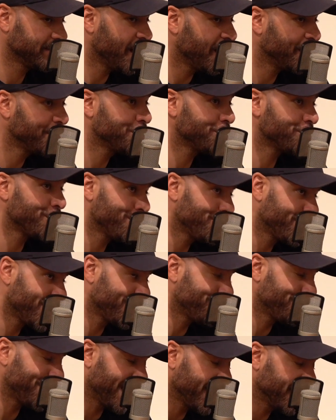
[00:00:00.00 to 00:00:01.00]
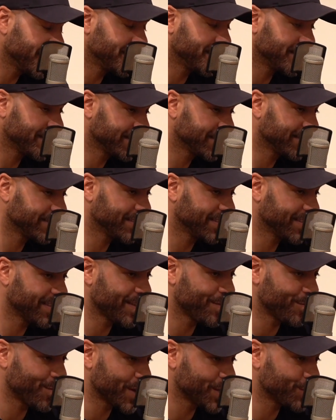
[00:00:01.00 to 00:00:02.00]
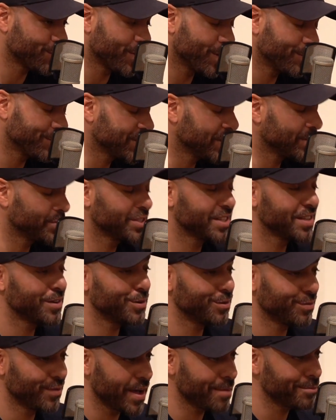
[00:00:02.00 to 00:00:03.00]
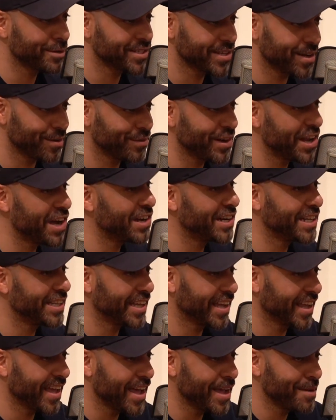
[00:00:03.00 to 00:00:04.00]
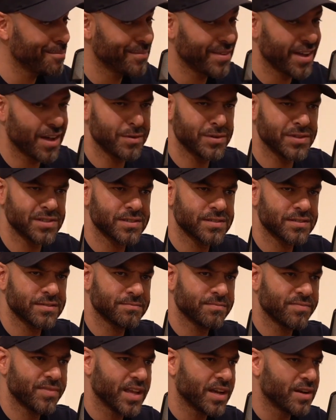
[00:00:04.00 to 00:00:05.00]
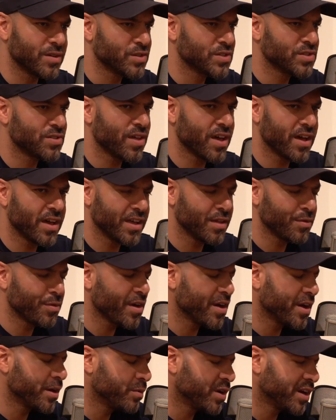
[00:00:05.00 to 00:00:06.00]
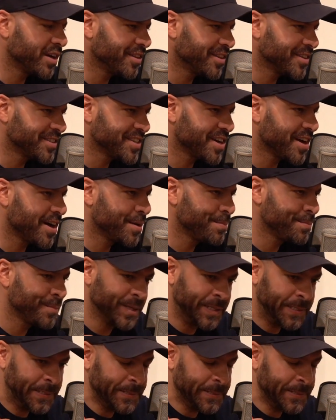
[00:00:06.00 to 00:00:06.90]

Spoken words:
under him when I played at West Brom. So I've still found myself learning the game. I think I was 31 at the time,